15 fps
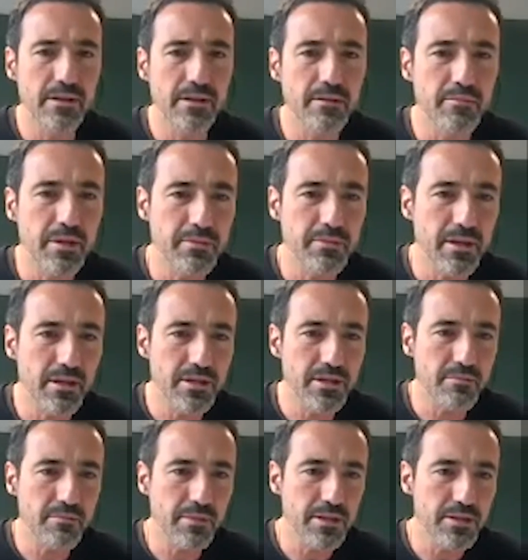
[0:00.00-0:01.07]
maybe I
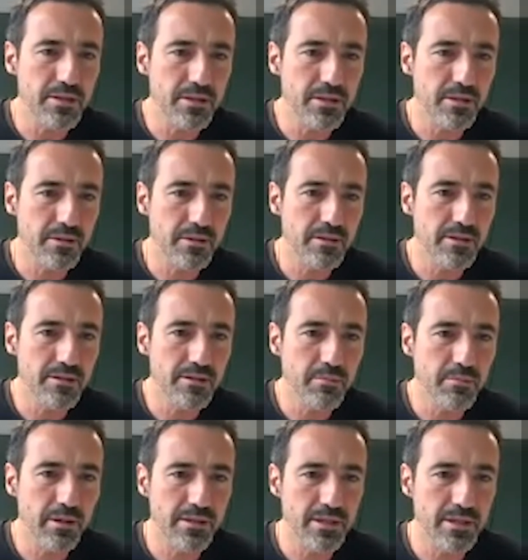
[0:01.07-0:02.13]
should mention it's a
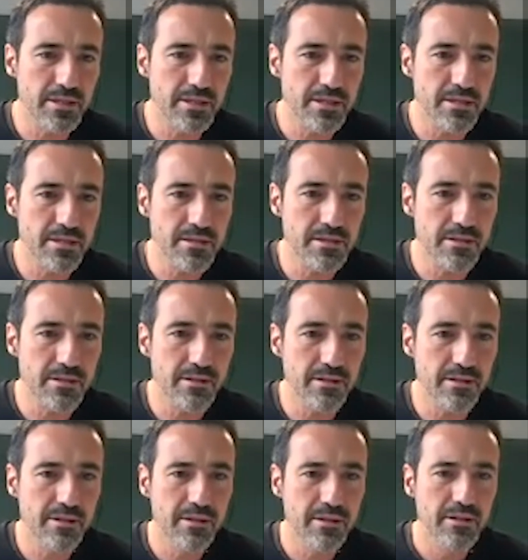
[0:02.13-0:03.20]
parenthesis,
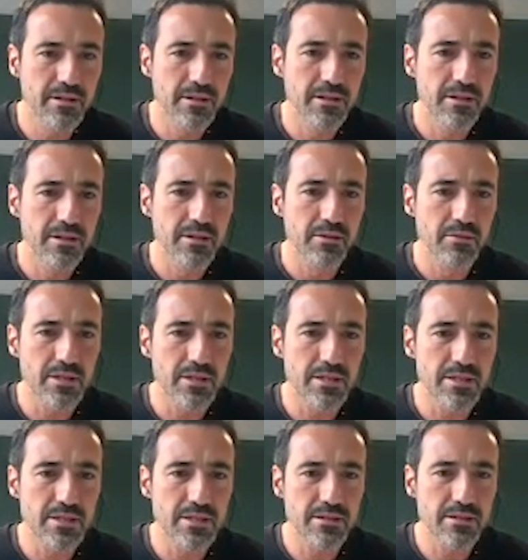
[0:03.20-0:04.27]

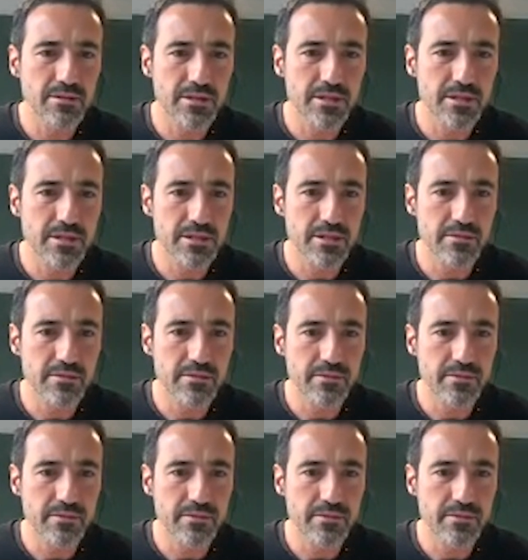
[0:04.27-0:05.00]
quasi-transitive